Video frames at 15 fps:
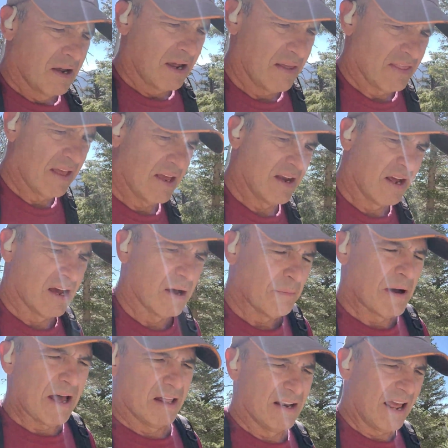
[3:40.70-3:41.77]
and then a
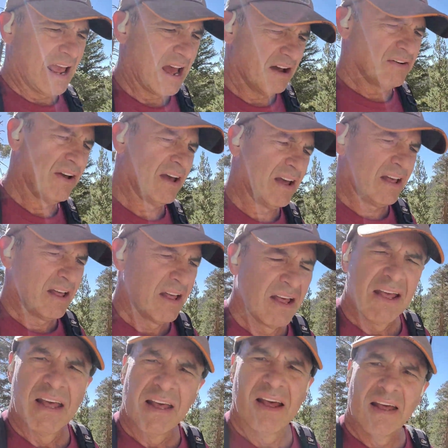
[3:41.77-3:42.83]
mile and a half,
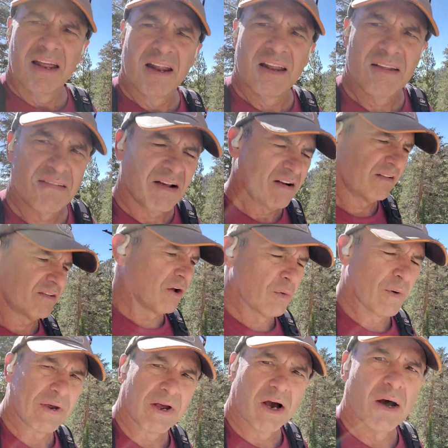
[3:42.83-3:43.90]
and it starts
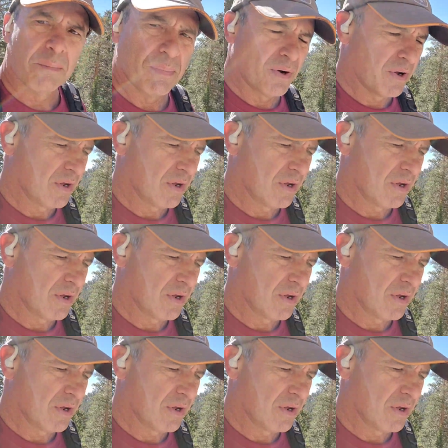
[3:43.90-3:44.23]
going up